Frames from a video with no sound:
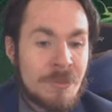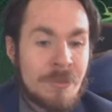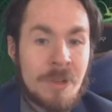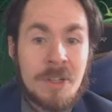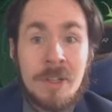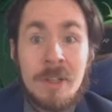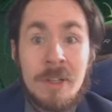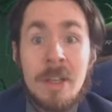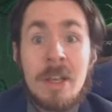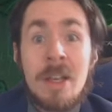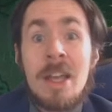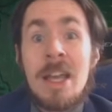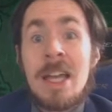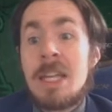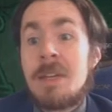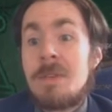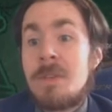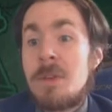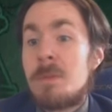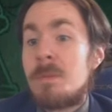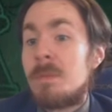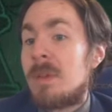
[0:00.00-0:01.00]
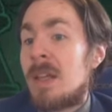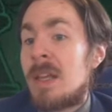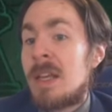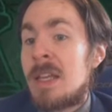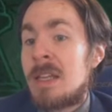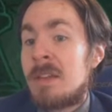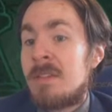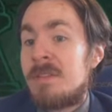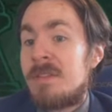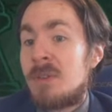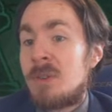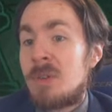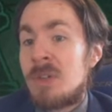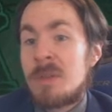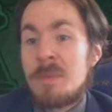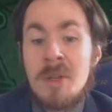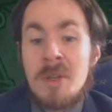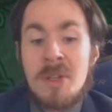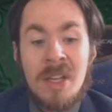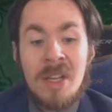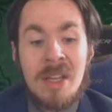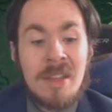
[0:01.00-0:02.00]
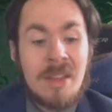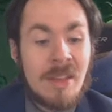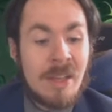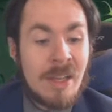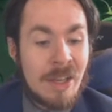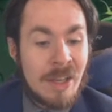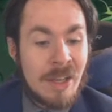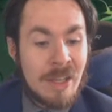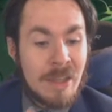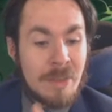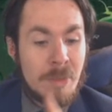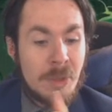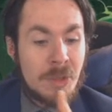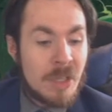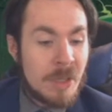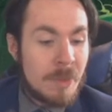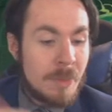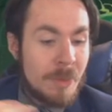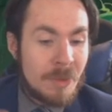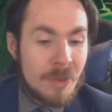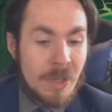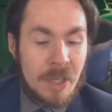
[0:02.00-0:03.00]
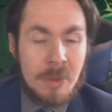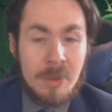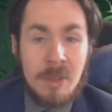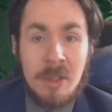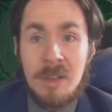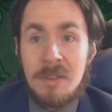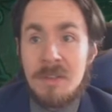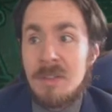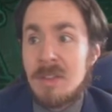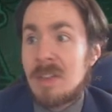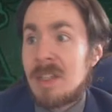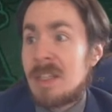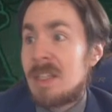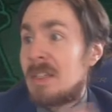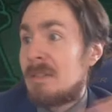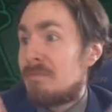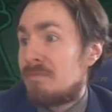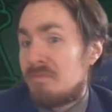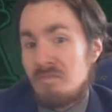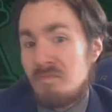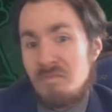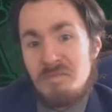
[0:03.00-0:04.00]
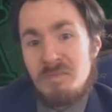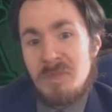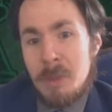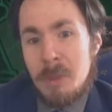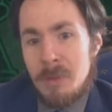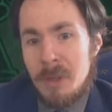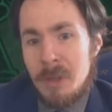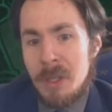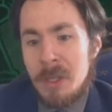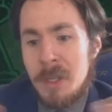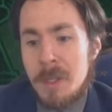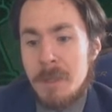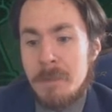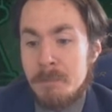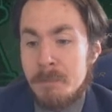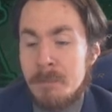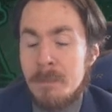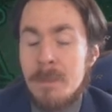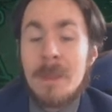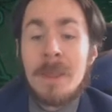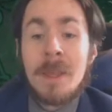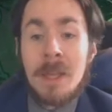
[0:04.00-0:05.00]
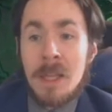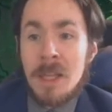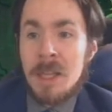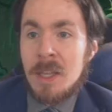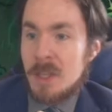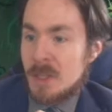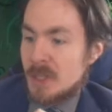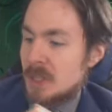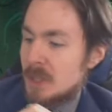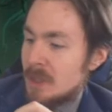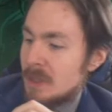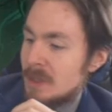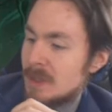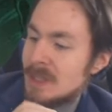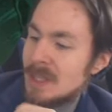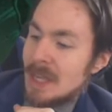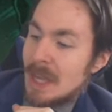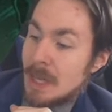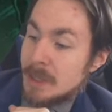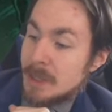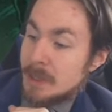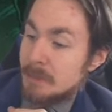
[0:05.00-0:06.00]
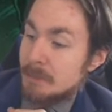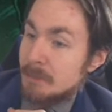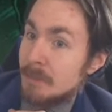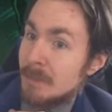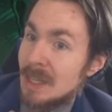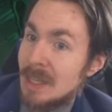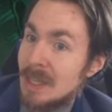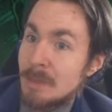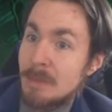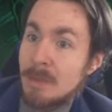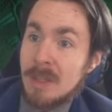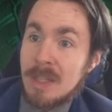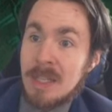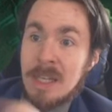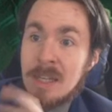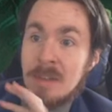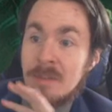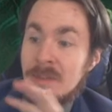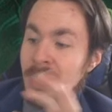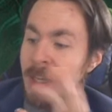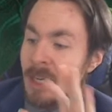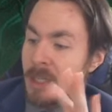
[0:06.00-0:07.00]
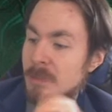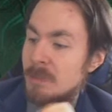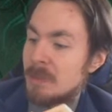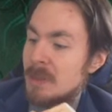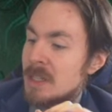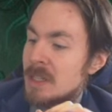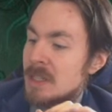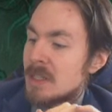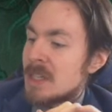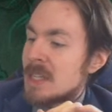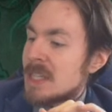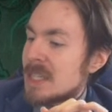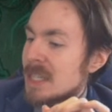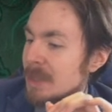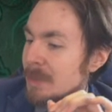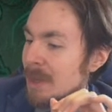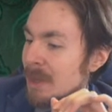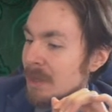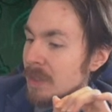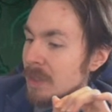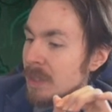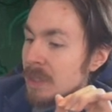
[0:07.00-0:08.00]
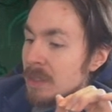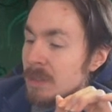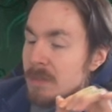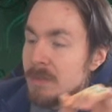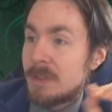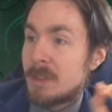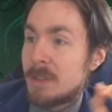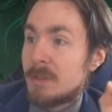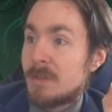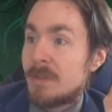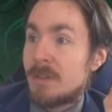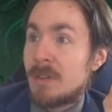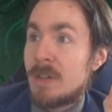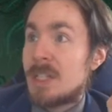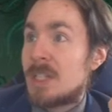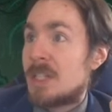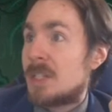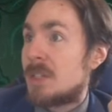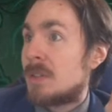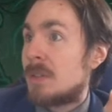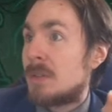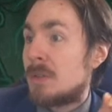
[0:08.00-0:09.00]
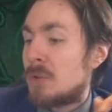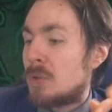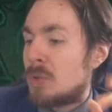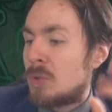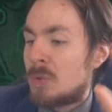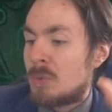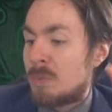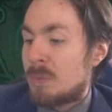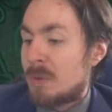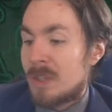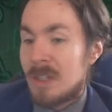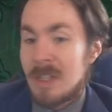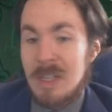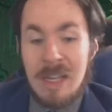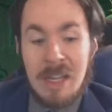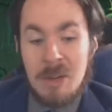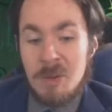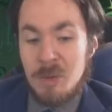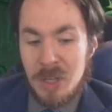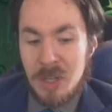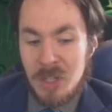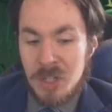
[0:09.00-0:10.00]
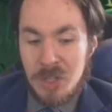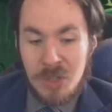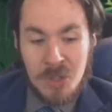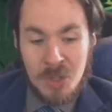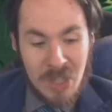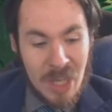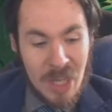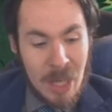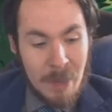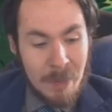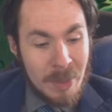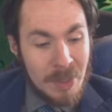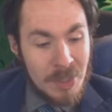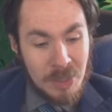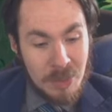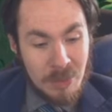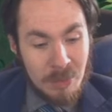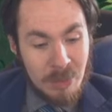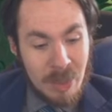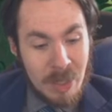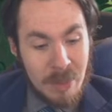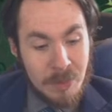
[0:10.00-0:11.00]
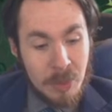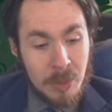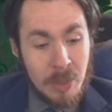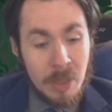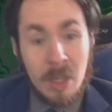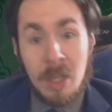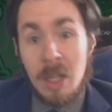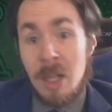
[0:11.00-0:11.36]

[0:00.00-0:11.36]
risky, and if you play it for the mutate thing and get the mutate ability to go off, then you're pretty good. So there's that. I believe that explains a decent amount there. Feel free to put any questions or comments or whatever